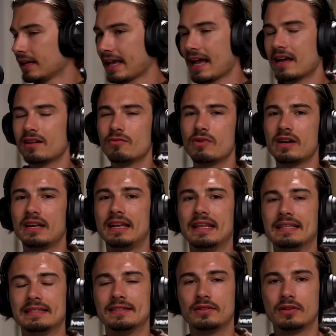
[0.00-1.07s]
Like, I don't wanna
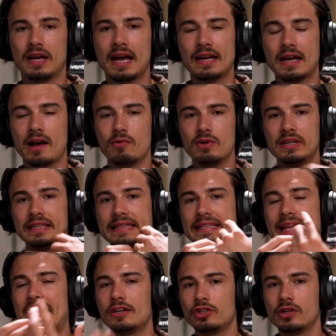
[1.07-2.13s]
listen to that. I want
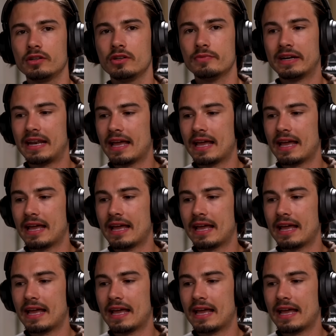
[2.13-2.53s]
natural human